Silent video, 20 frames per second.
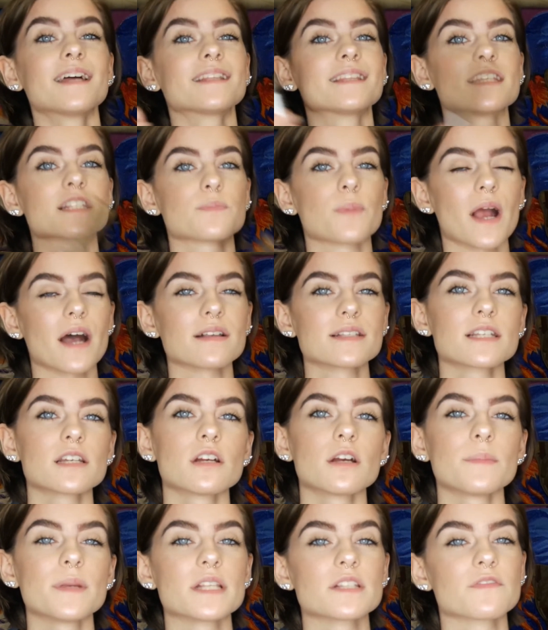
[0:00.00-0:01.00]
This brow
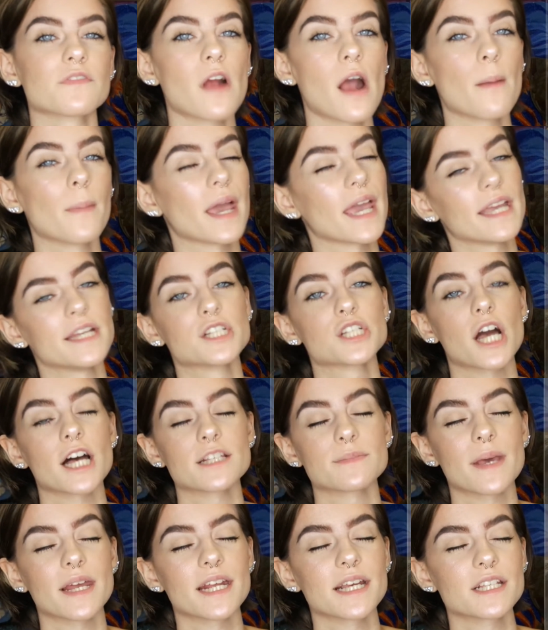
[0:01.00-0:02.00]
serum is from Age
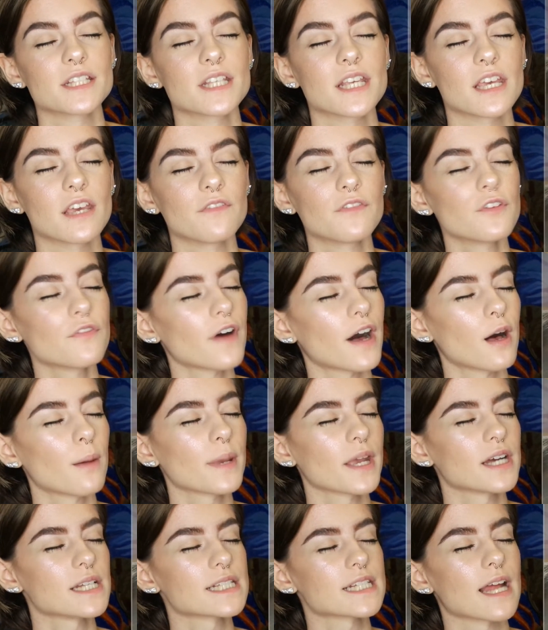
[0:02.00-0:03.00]
Cosmetics. If you follow
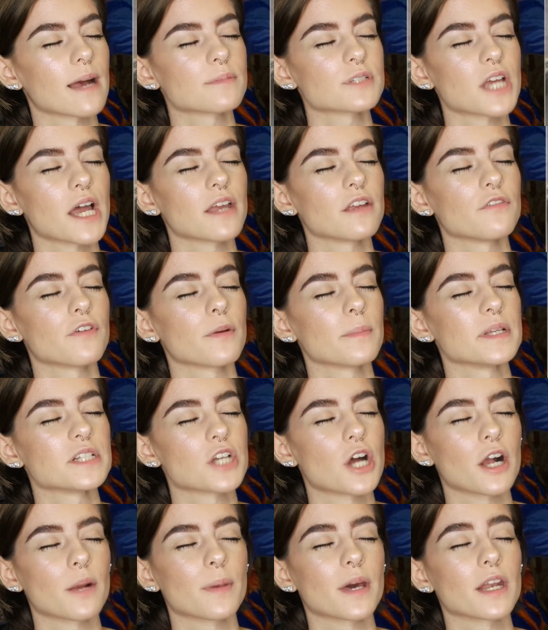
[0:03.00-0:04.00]
me on Snapchat, you've heard me
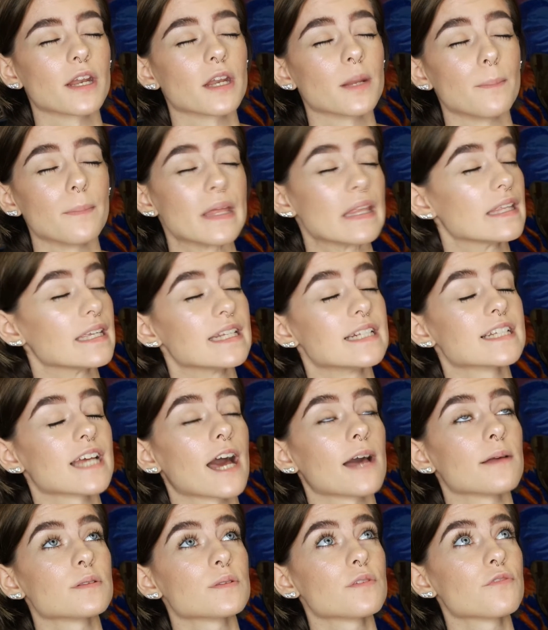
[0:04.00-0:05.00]
talk about it a million
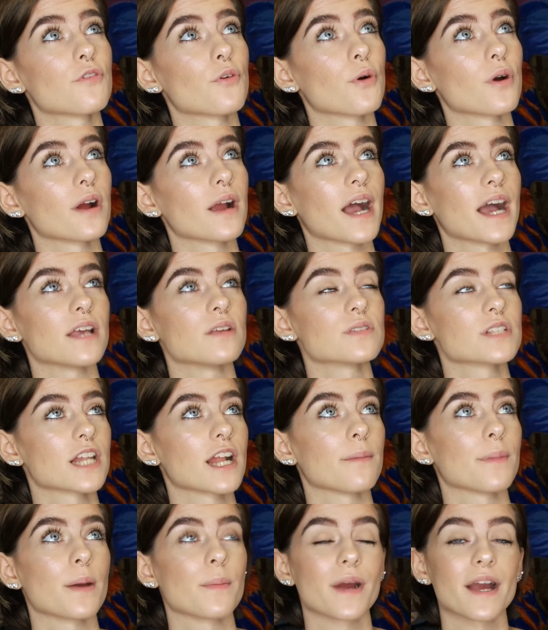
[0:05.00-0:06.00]
times before. I use it
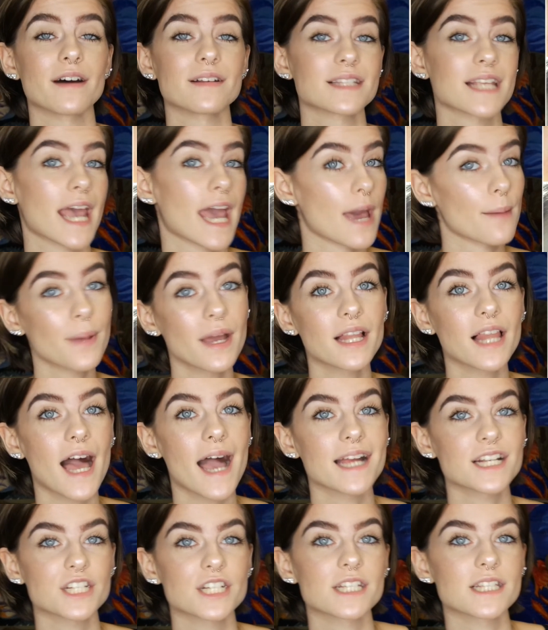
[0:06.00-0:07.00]
on my brows and my
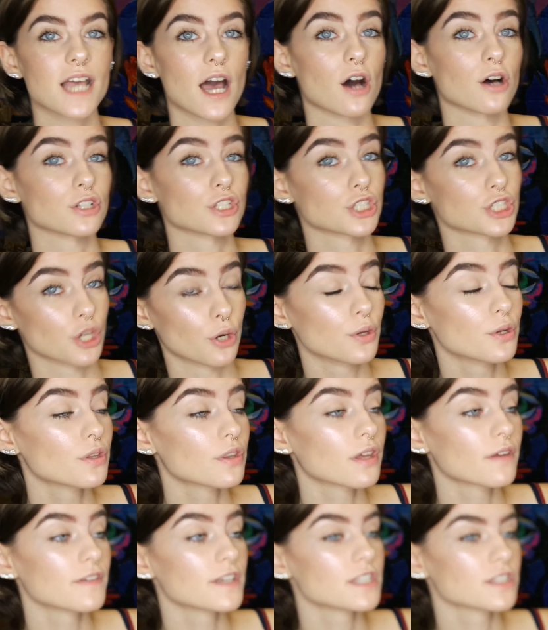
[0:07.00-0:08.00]
lashes. I'll show you
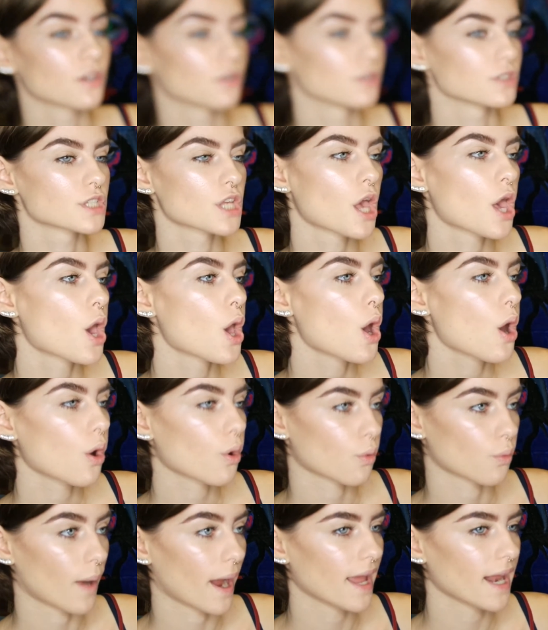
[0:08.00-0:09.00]
the results
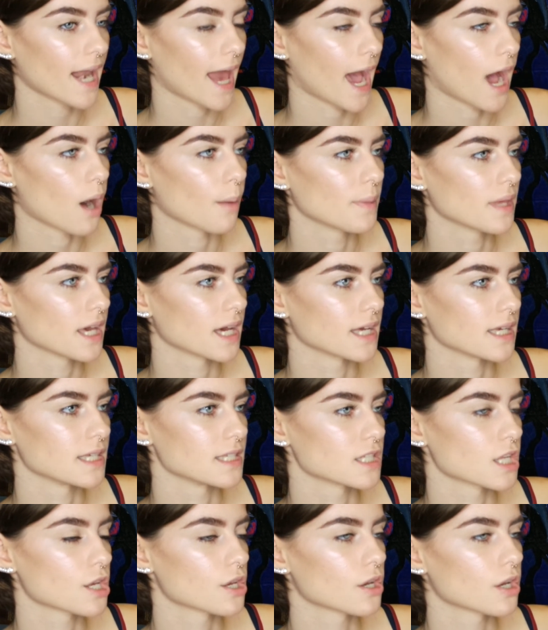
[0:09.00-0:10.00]
right now
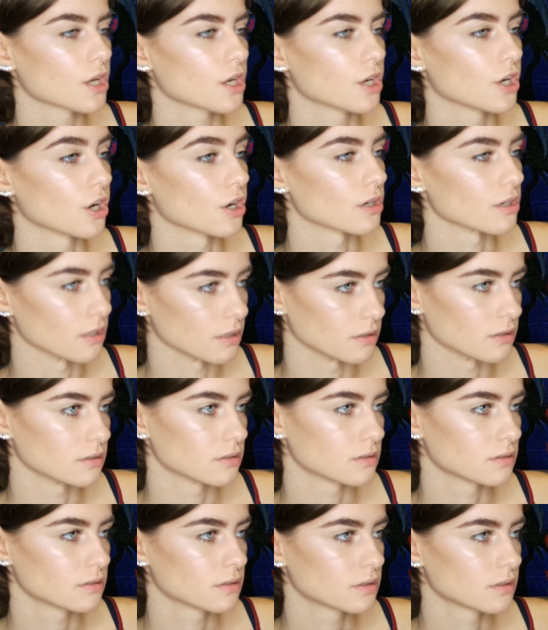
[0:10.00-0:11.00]
because, girl,
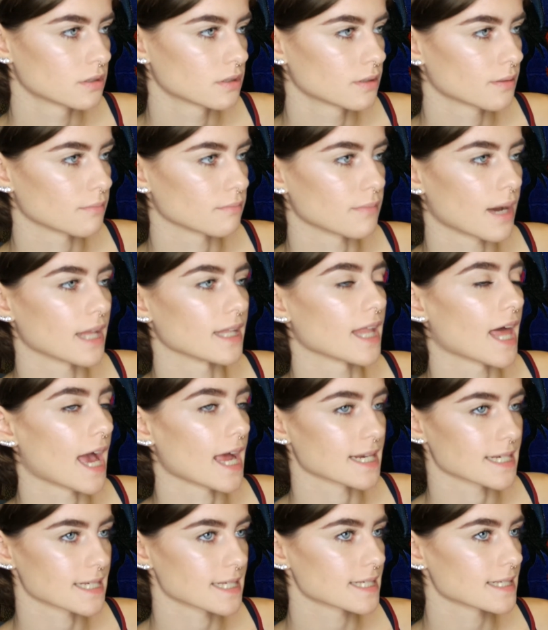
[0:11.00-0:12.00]
my
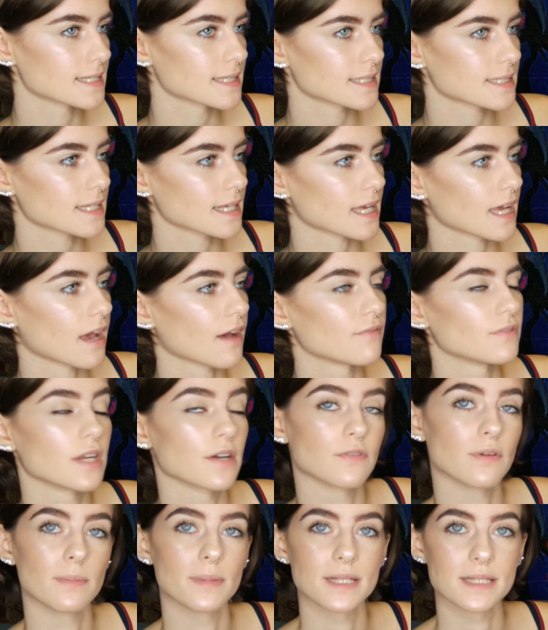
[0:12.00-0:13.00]
lashes have
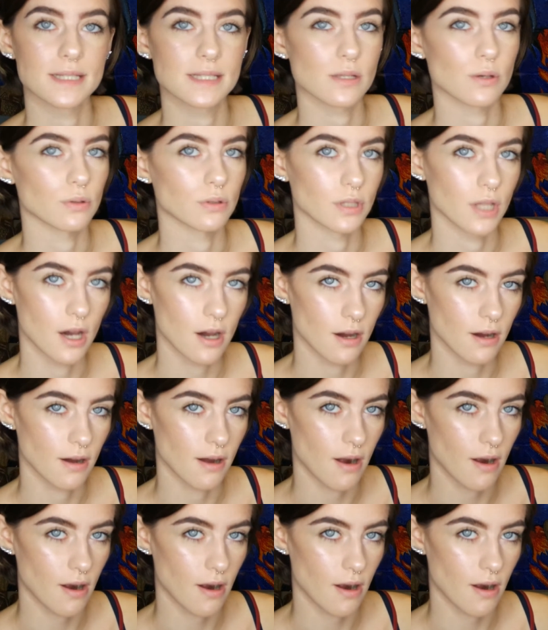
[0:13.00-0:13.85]
never been so long.